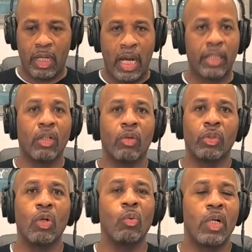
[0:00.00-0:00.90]
I know
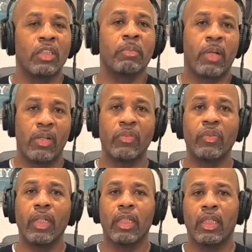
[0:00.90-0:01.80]
no one's
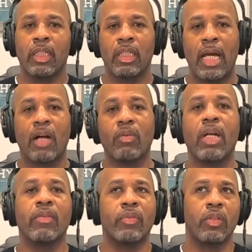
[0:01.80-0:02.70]
perfect.
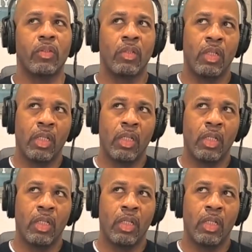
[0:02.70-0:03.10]
However,